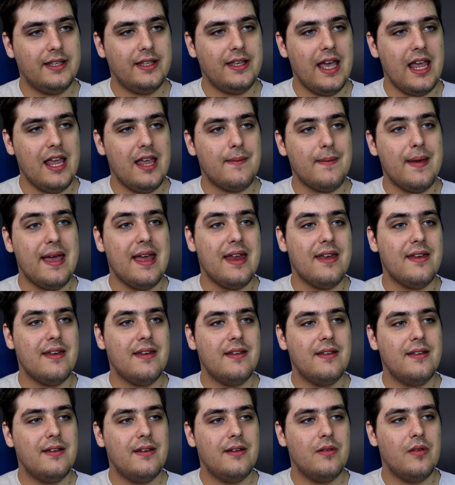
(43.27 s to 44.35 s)
came in
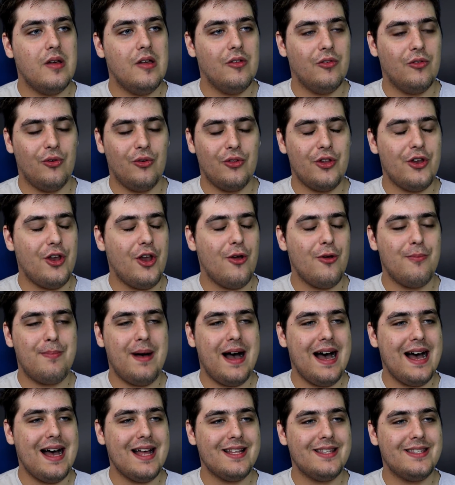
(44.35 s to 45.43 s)
with all the
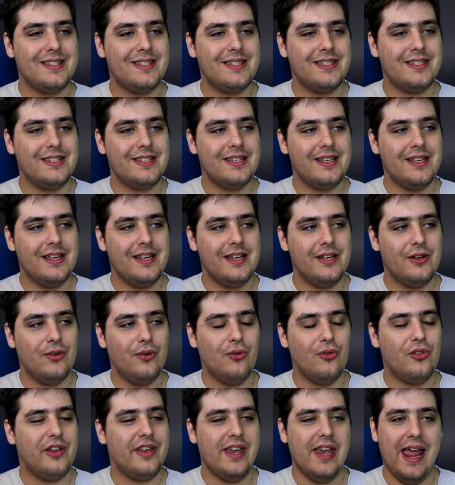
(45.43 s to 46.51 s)
notepads,
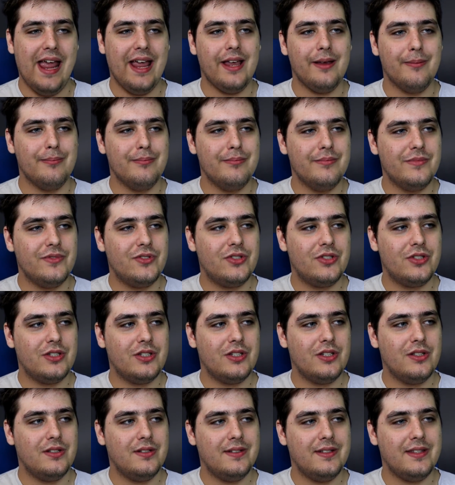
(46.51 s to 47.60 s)
all the names,
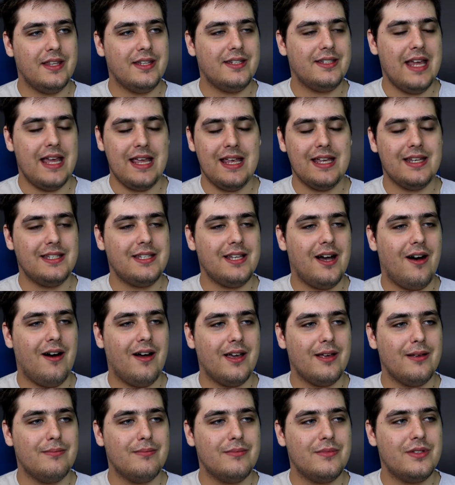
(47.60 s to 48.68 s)
and the date and
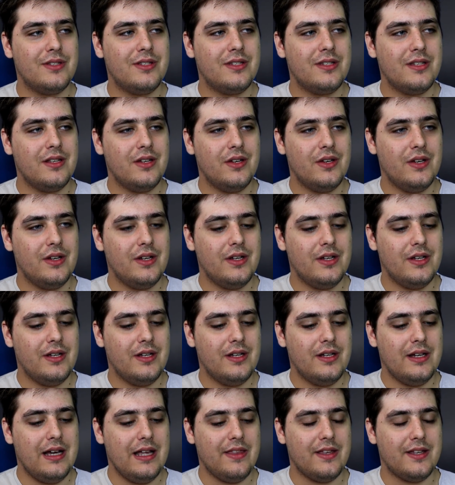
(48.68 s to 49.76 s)
times,
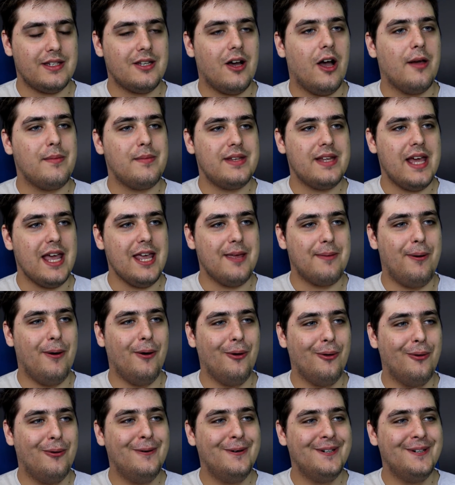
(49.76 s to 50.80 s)
and the timetable.